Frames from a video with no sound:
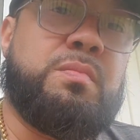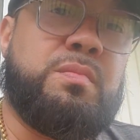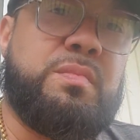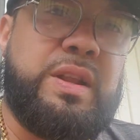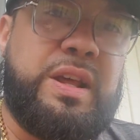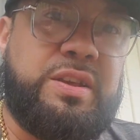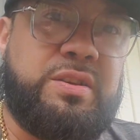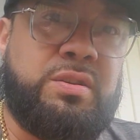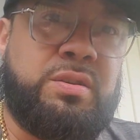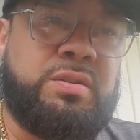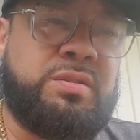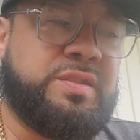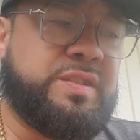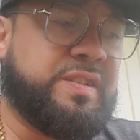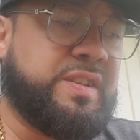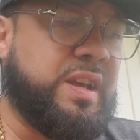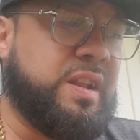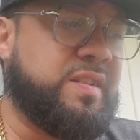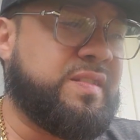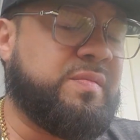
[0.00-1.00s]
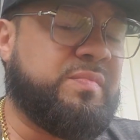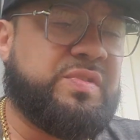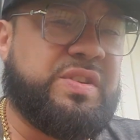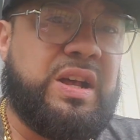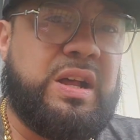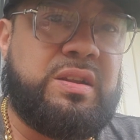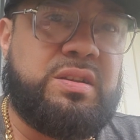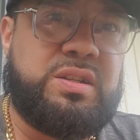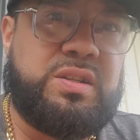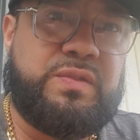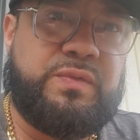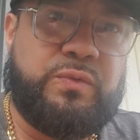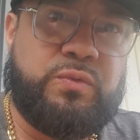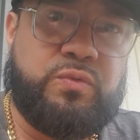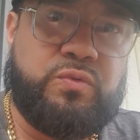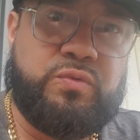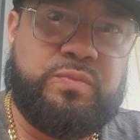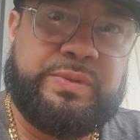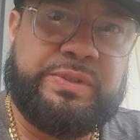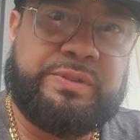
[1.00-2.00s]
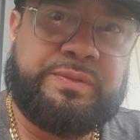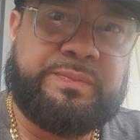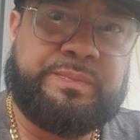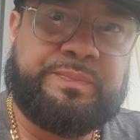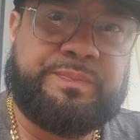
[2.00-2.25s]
Like, yo, just get us some Chinese food, man.